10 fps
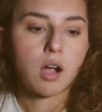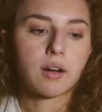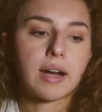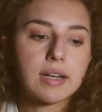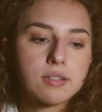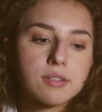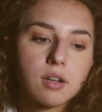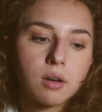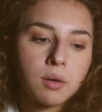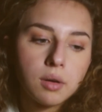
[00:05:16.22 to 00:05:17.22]
Alright,
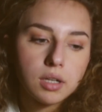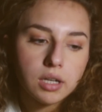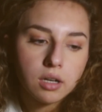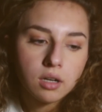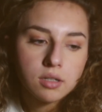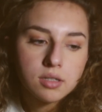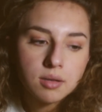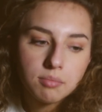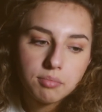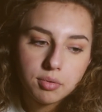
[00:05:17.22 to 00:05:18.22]
so here are
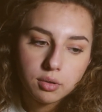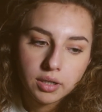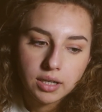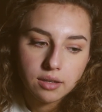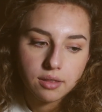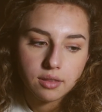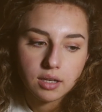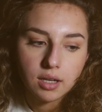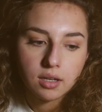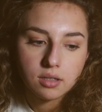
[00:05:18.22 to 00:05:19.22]
some boring
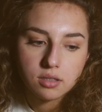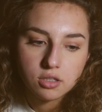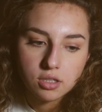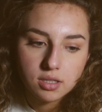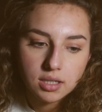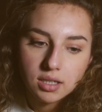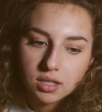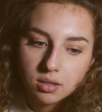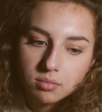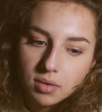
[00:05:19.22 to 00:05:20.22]
things just to get
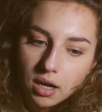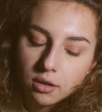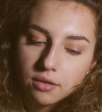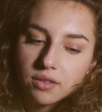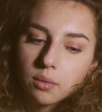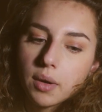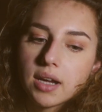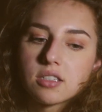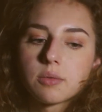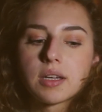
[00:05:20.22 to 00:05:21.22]
them out of the
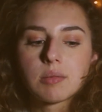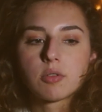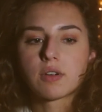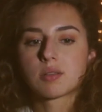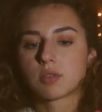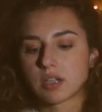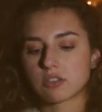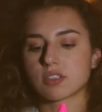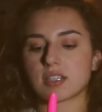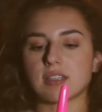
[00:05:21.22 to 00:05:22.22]
way so we can move on to more
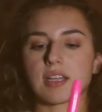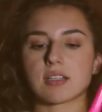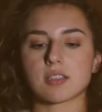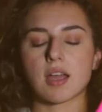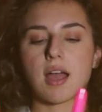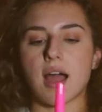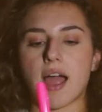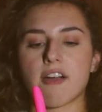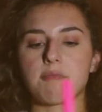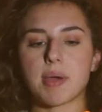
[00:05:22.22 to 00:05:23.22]
interesting things. I
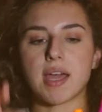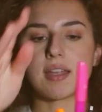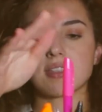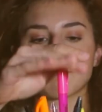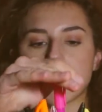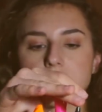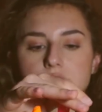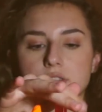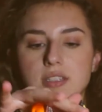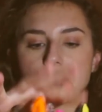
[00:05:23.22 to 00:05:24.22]
have pens,
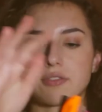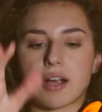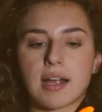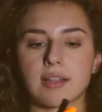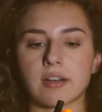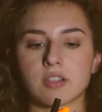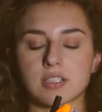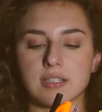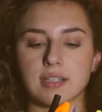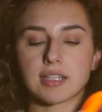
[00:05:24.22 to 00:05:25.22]
pencils, and different highlighters
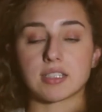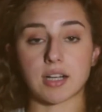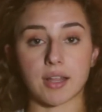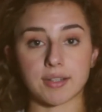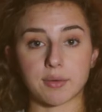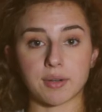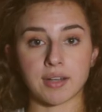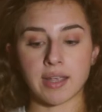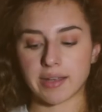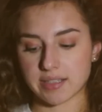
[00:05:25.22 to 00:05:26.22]
because I like to color
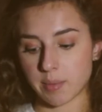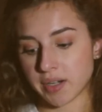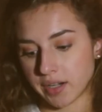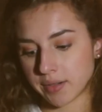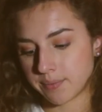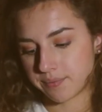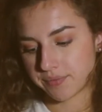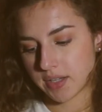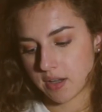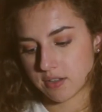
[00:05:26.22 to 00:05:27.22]
coordinate because I'm a nerd.
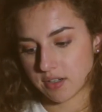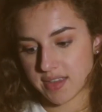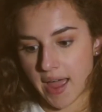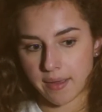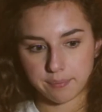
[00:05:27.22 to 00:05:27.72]
So there's that.